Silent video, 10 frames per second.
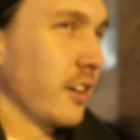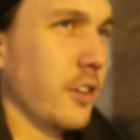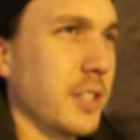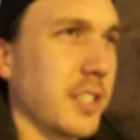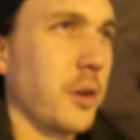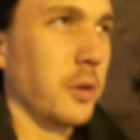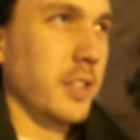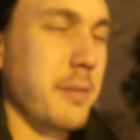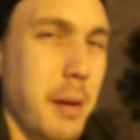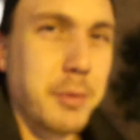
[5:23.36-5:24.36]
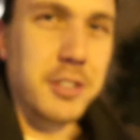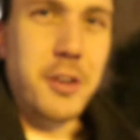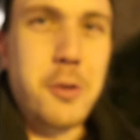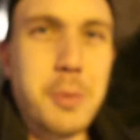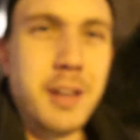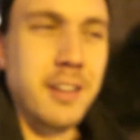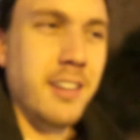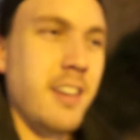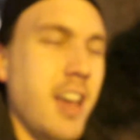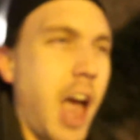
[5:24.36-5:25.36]
Oh, it's cold. I'm almost home.
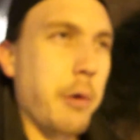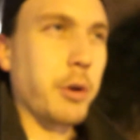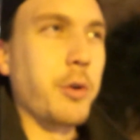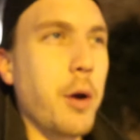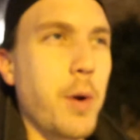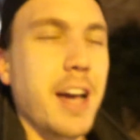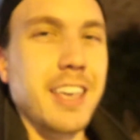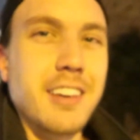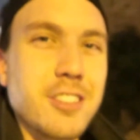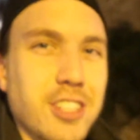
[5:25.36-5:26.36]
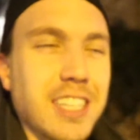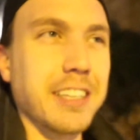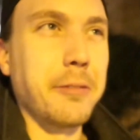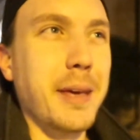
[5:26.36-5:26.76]
I regret walking just a little